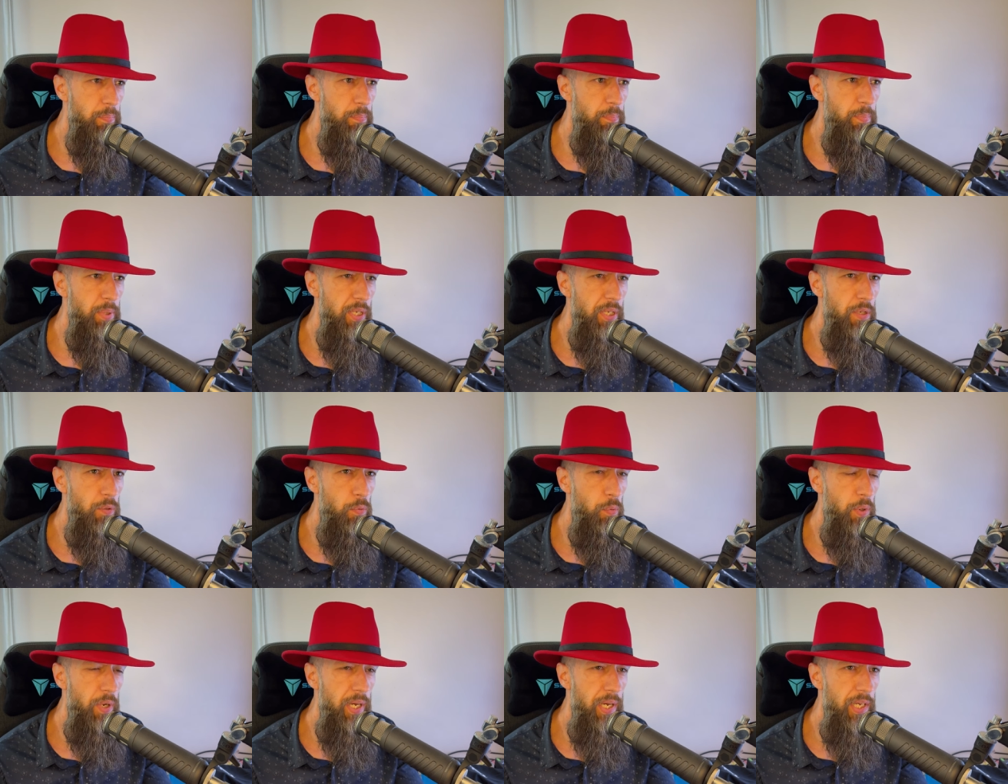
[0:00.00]
big
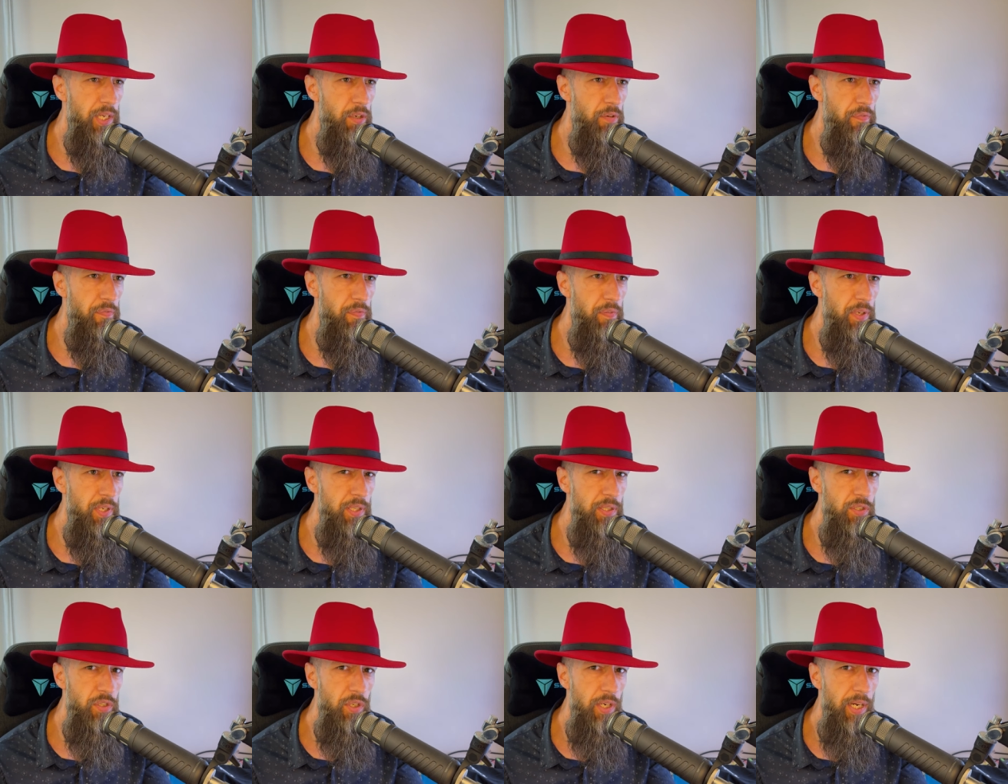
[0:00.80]
way of
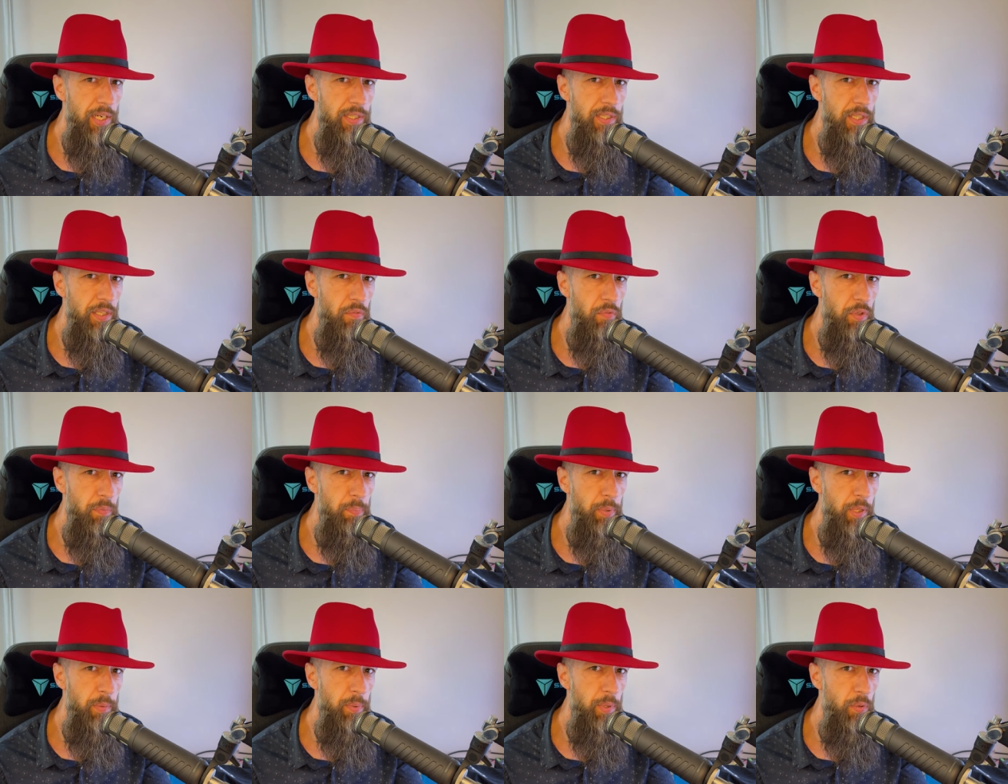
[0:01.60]
interacting with
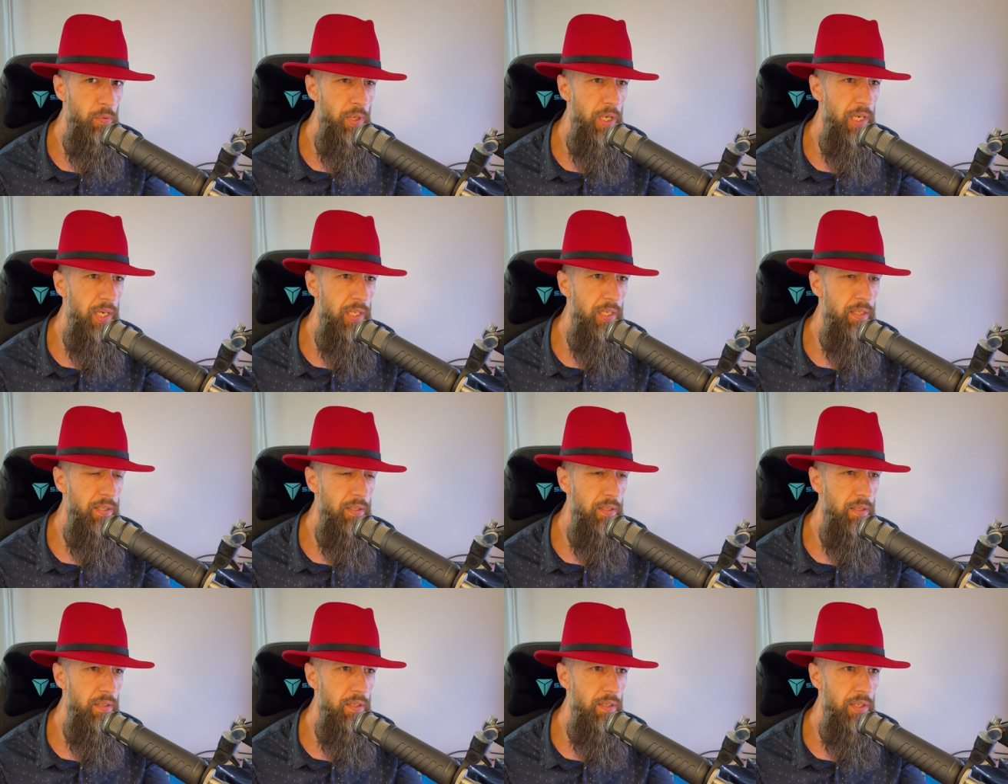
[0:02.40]
people we had
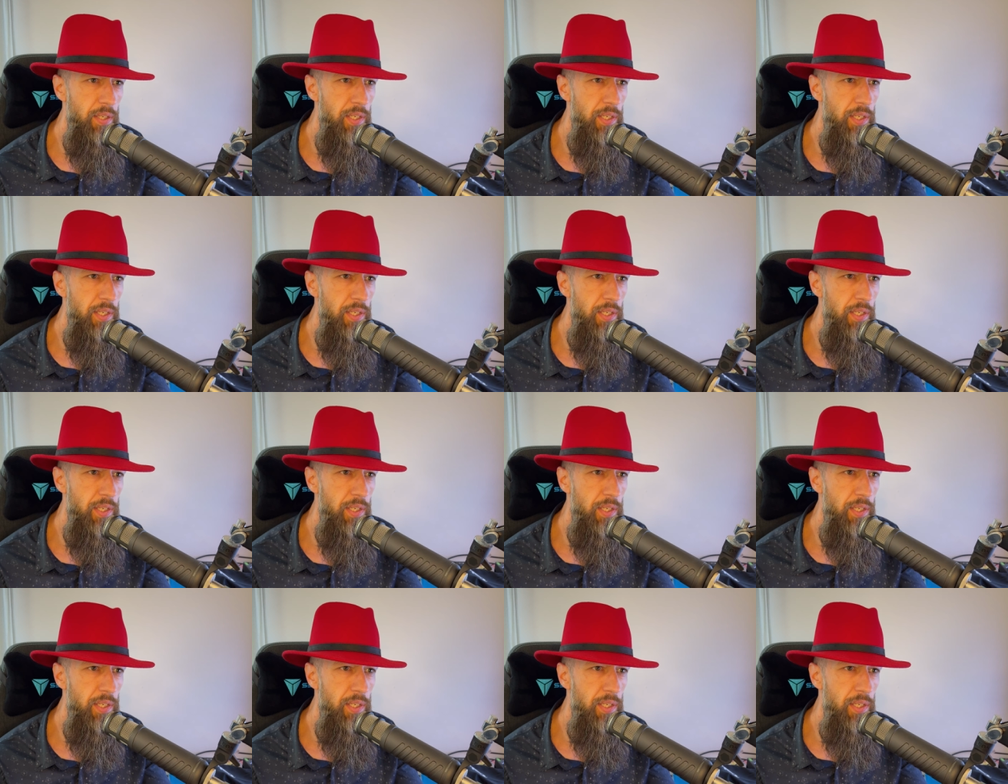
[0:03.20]
uh,